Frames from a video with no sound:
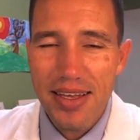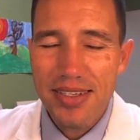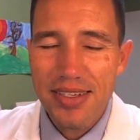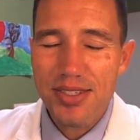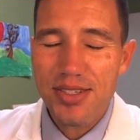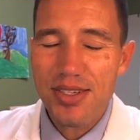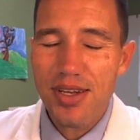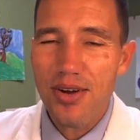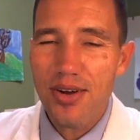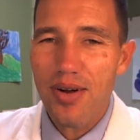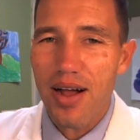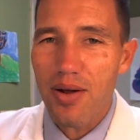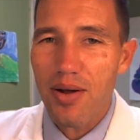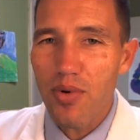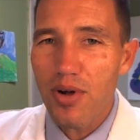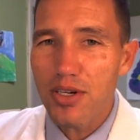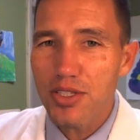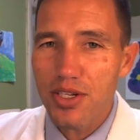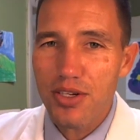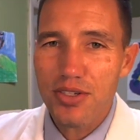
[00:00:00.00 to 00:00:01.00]
So I
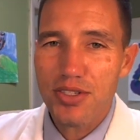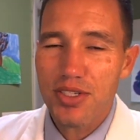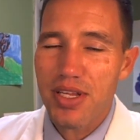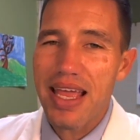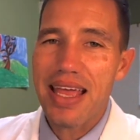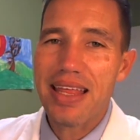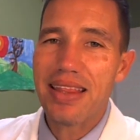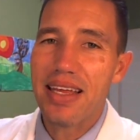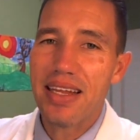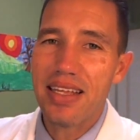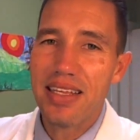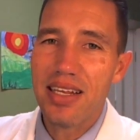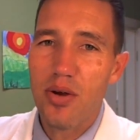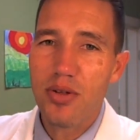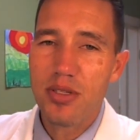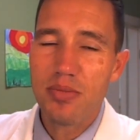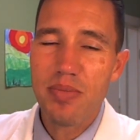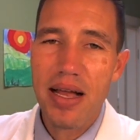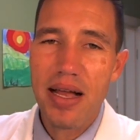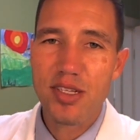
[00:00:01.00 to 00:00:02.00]
want you to understand that,
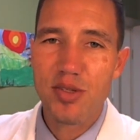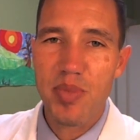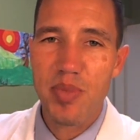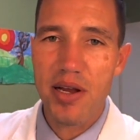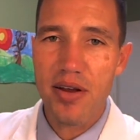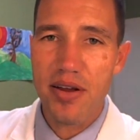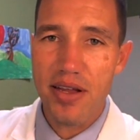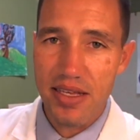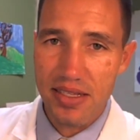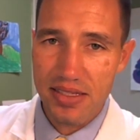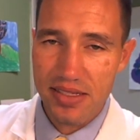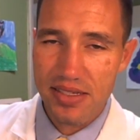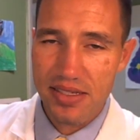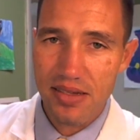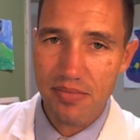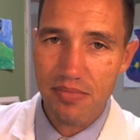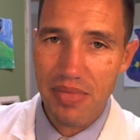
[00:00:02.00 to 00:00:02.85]
it's my experience,